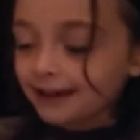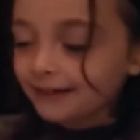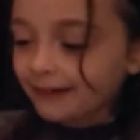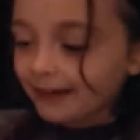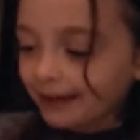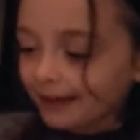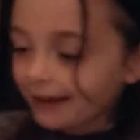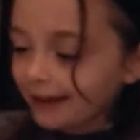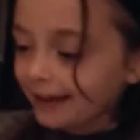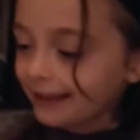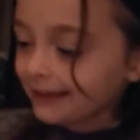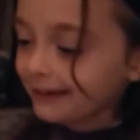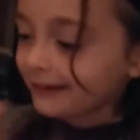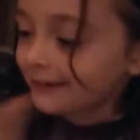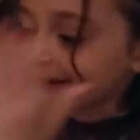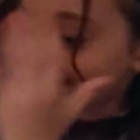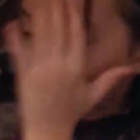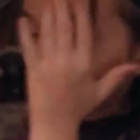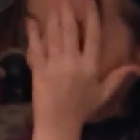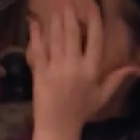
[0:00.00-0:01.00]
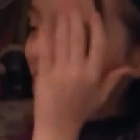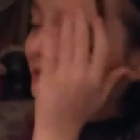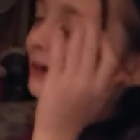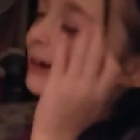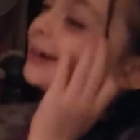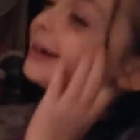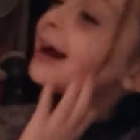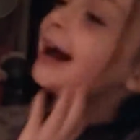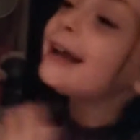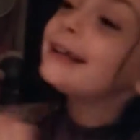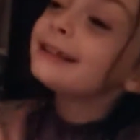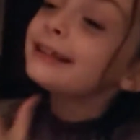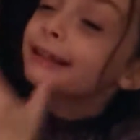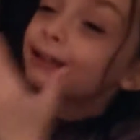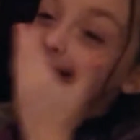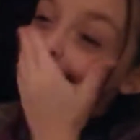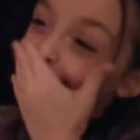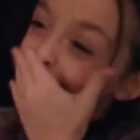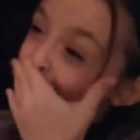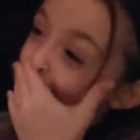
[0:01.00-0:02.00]
Okay, hello guys. Sorry,
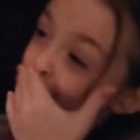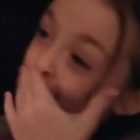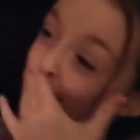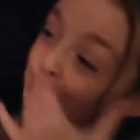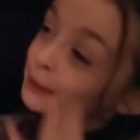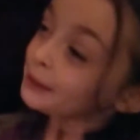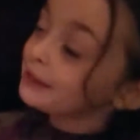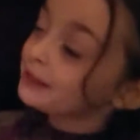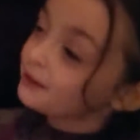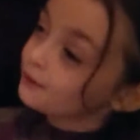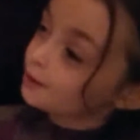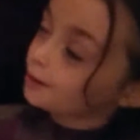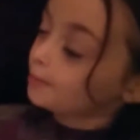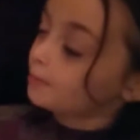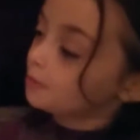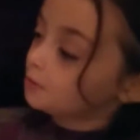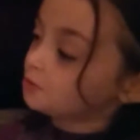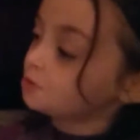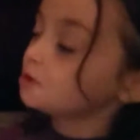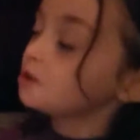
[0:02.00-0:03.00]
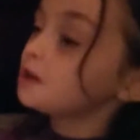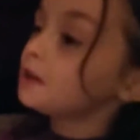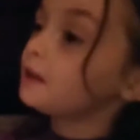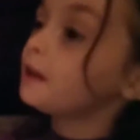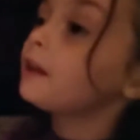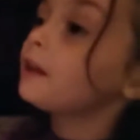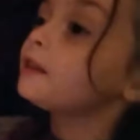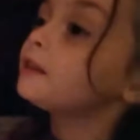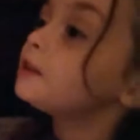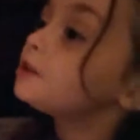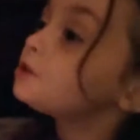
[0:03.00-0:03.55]
this is a little commercial, a